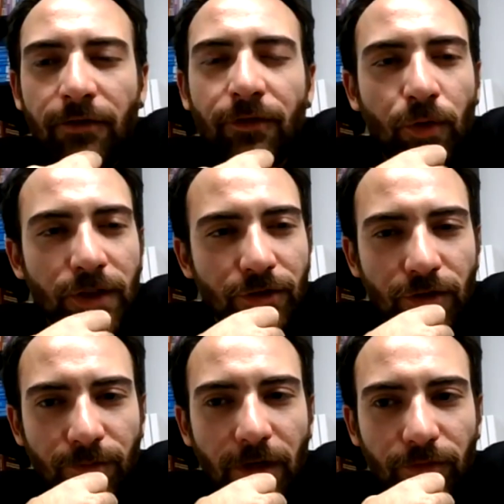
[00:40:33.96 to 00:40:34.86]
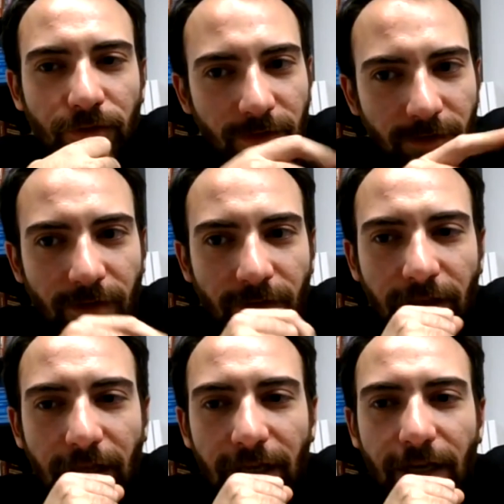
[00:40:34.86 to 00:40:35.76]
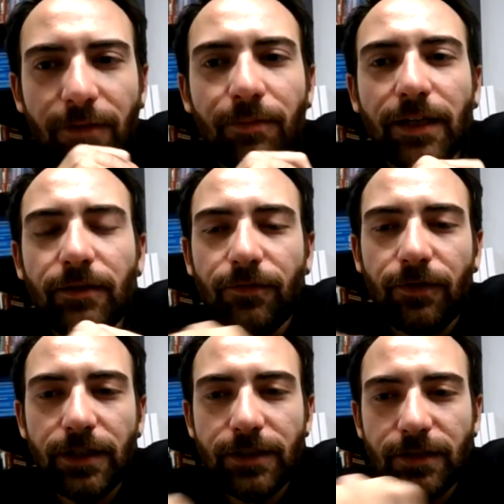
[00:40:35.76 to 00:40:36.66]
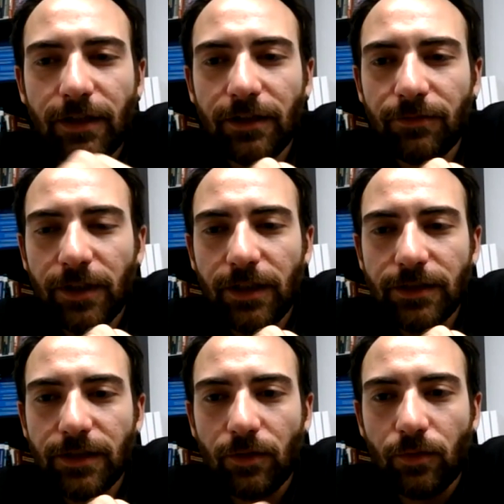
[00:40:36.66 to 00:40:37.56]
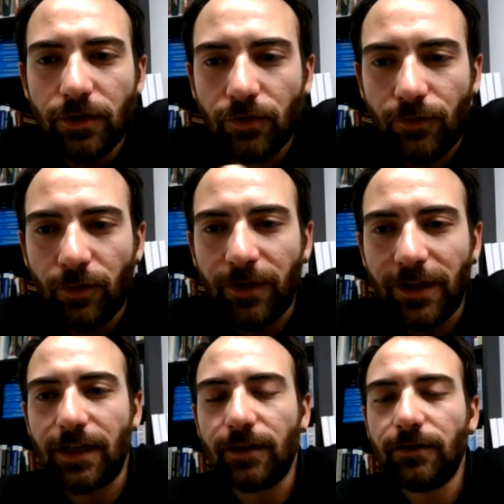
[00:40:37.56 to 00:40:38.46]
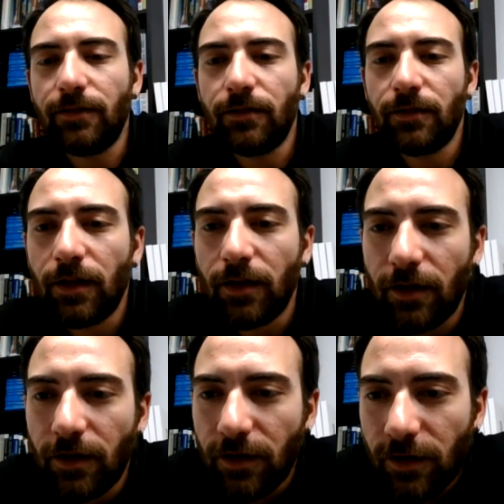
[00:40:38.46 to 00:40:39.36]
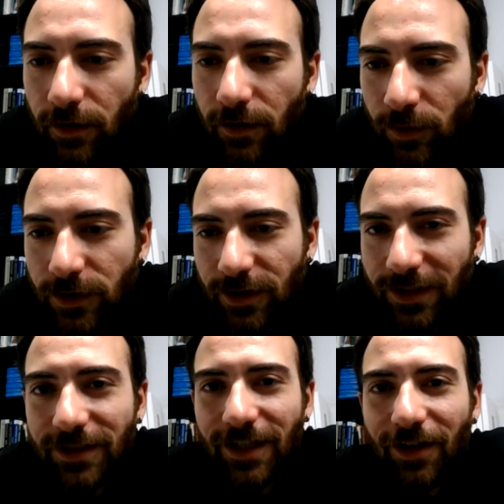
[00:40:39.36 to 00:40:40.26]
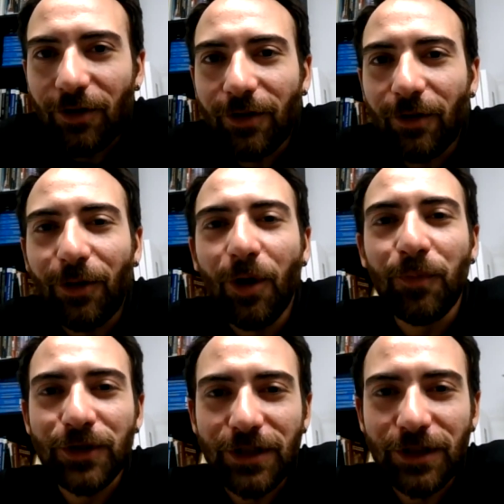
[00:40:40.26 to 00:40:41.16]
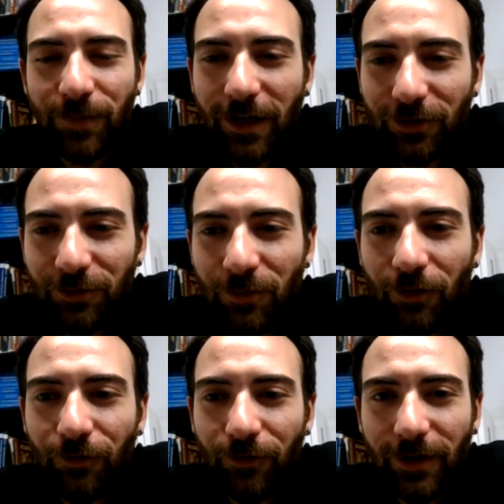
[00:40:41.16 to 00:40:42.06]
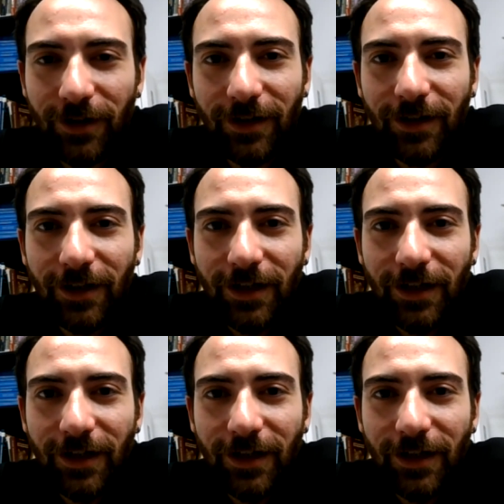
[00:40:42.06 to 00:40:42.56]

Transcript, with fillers: have a question about uh, yes. AI, but first let me ask a question from the chat, which is on, on the opposite spectrum of uh,